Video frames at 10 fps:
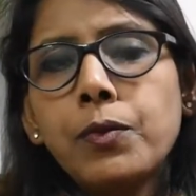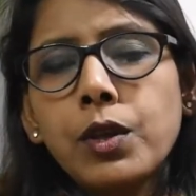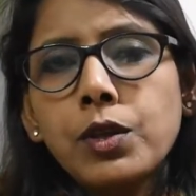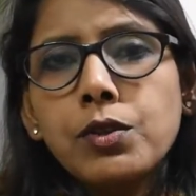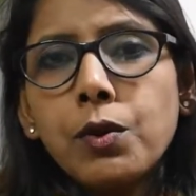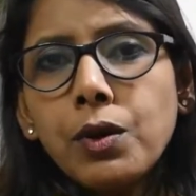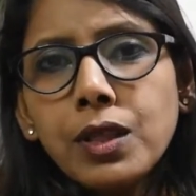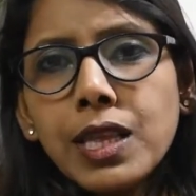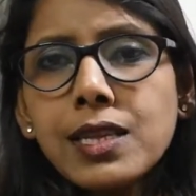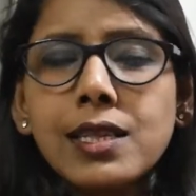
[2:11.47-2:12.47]
So all
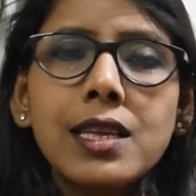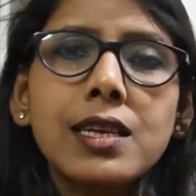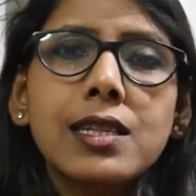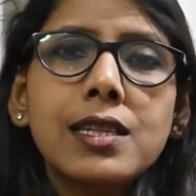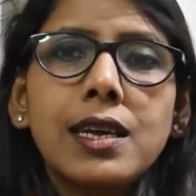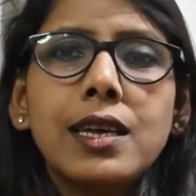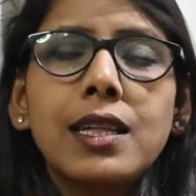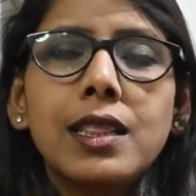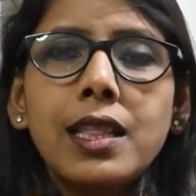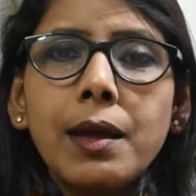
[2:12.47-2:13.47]
these things,
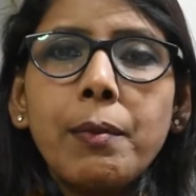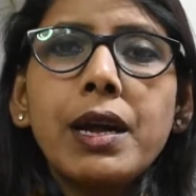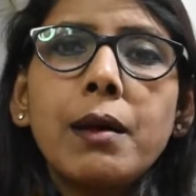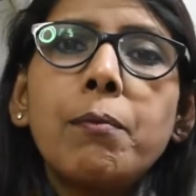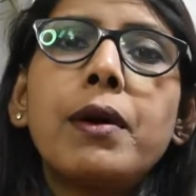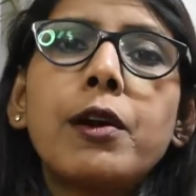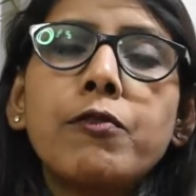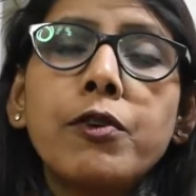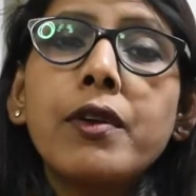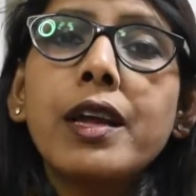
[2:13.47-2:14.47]
they become part of
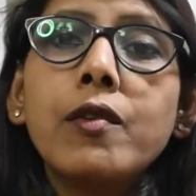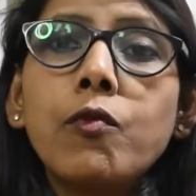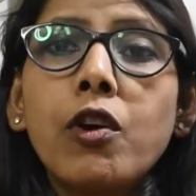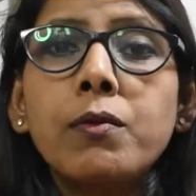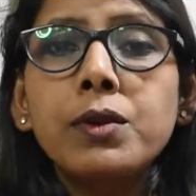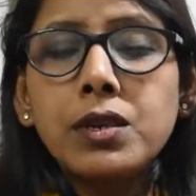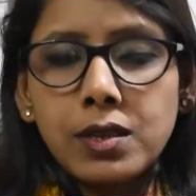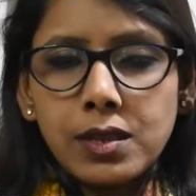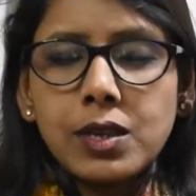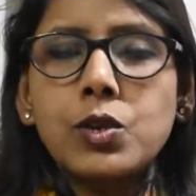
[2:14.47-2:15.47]
your environment
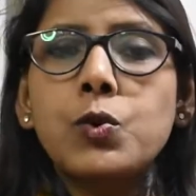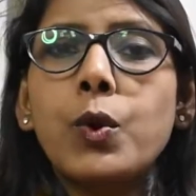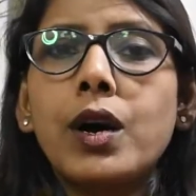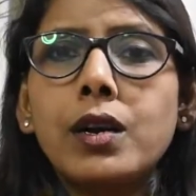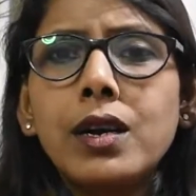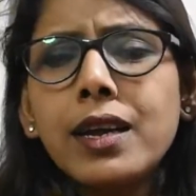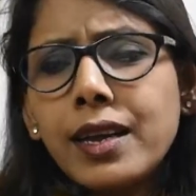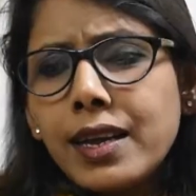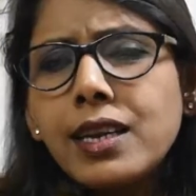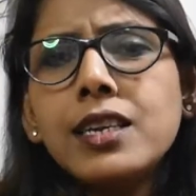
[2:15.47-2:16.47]
that you are,
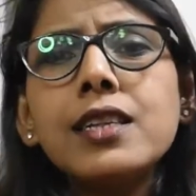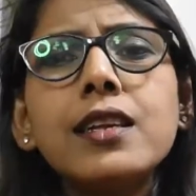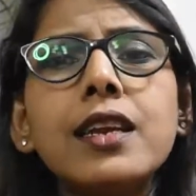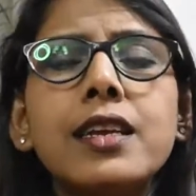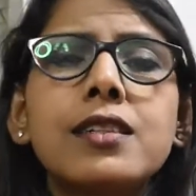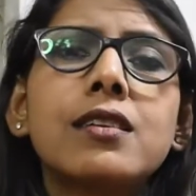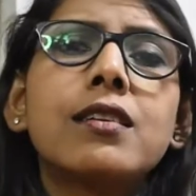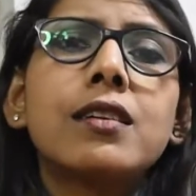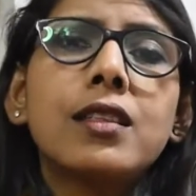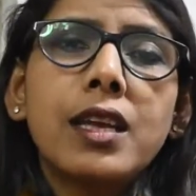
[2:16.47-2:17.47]
and it is an
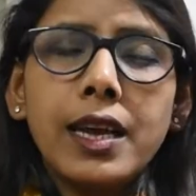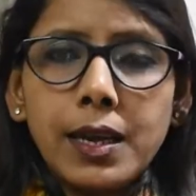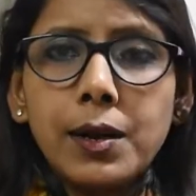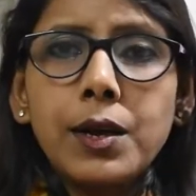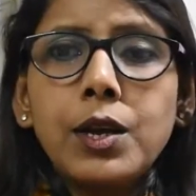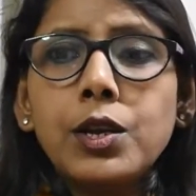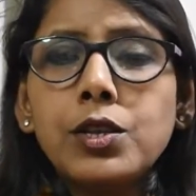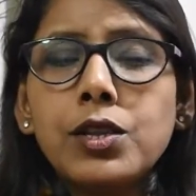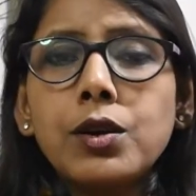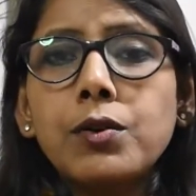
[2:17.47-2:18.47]
external thing.
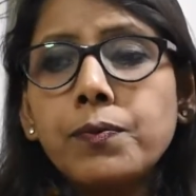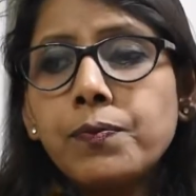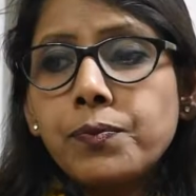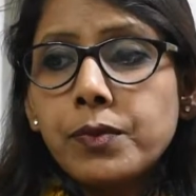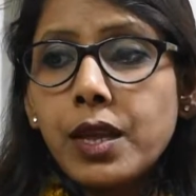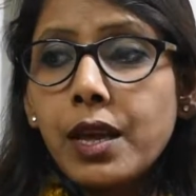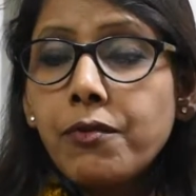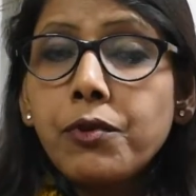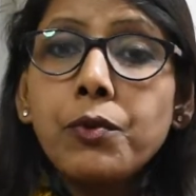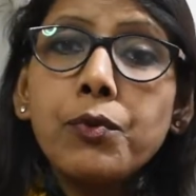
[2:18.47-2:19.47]
So
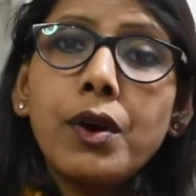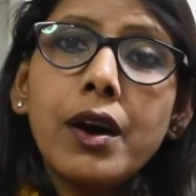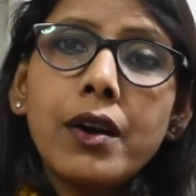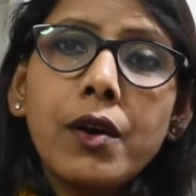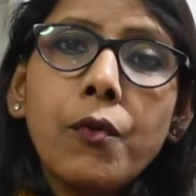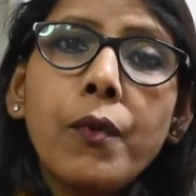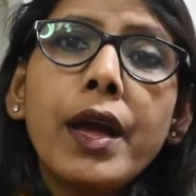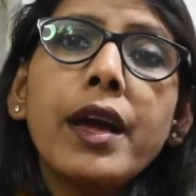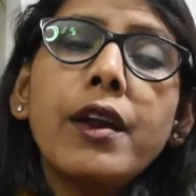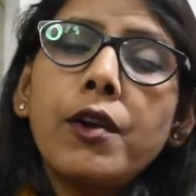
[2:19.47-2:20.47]
if you are
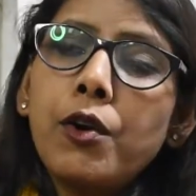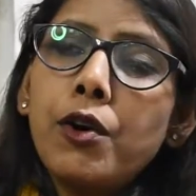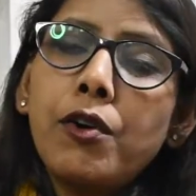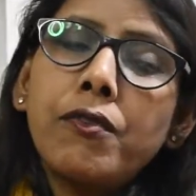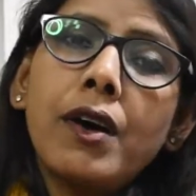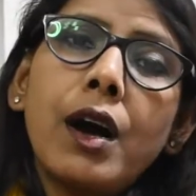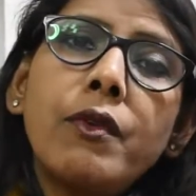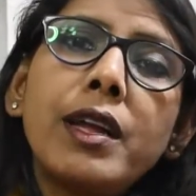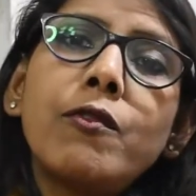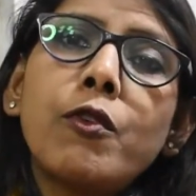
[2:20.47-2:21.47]
aware of how
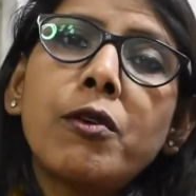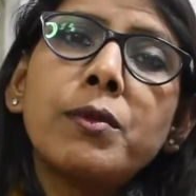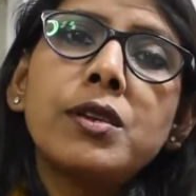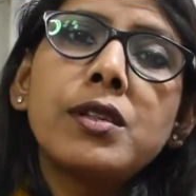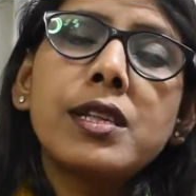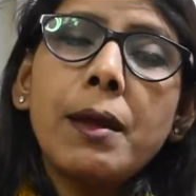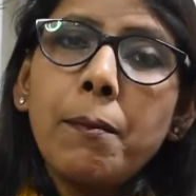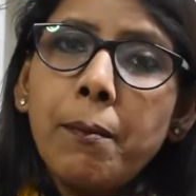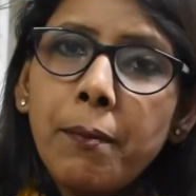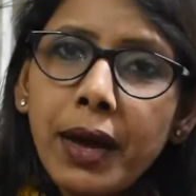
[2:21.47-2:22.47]
environment is
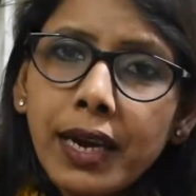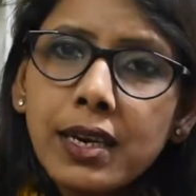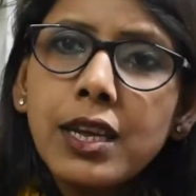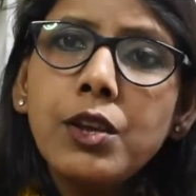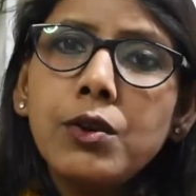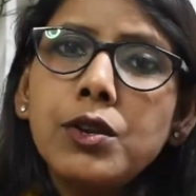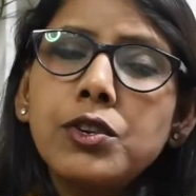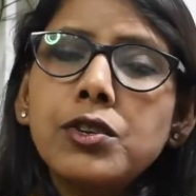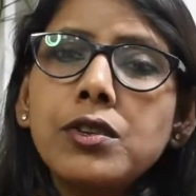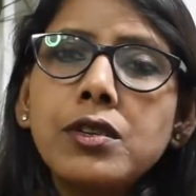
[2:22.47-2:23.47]
impacting your
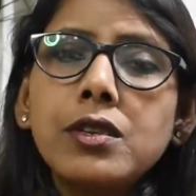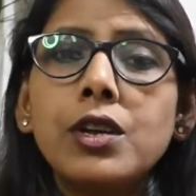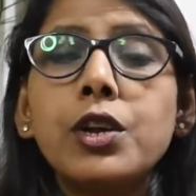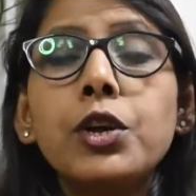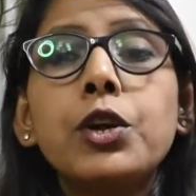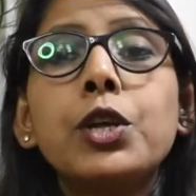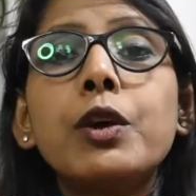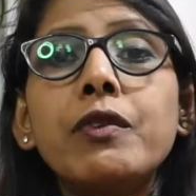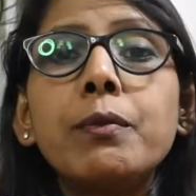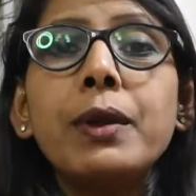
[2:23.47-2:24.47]
decisions, you
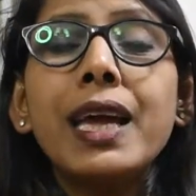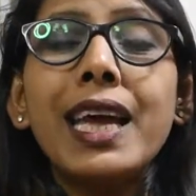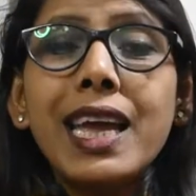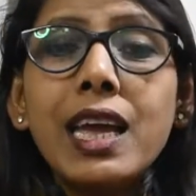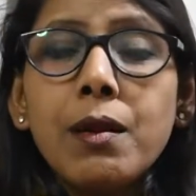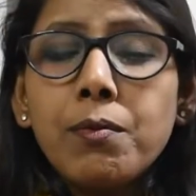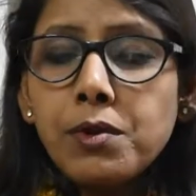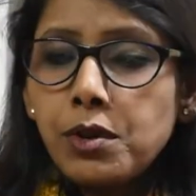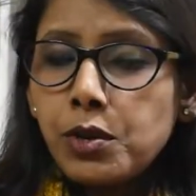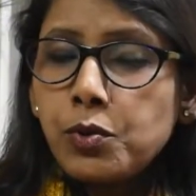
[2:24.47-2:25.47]
will be
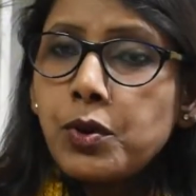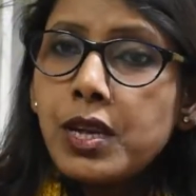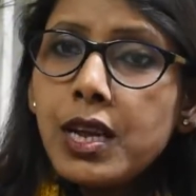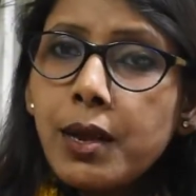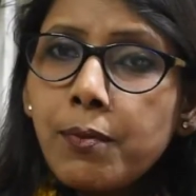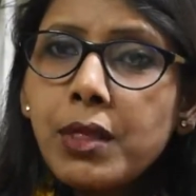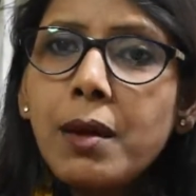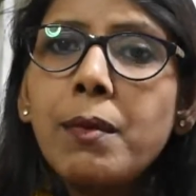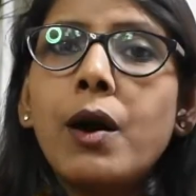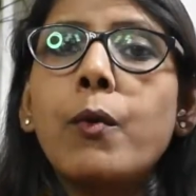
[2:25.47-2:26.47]
able to keep
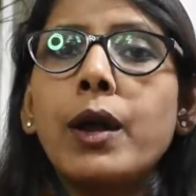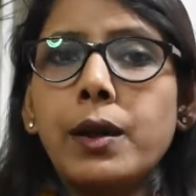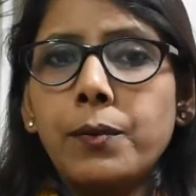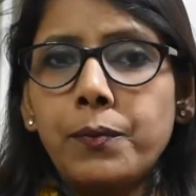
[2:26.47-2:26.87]
them away.